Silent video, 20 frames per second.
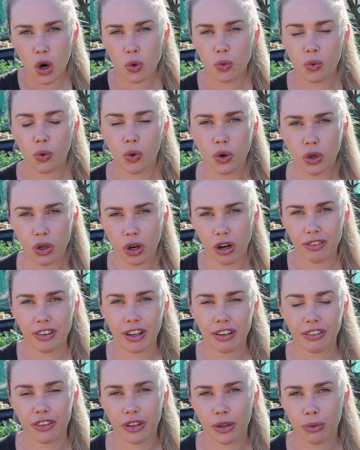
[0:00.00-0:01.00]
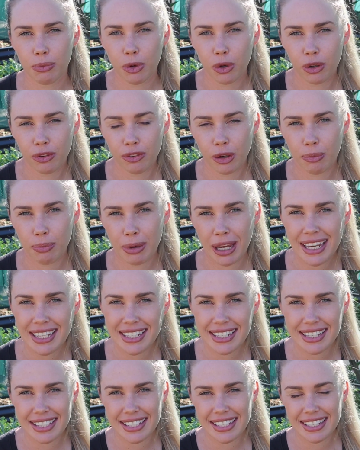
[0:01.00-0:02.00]
ward off a few more of your
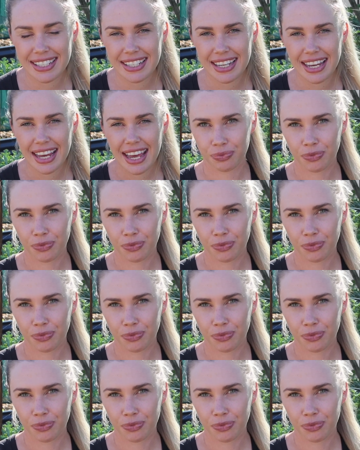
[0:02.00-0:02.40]
pests.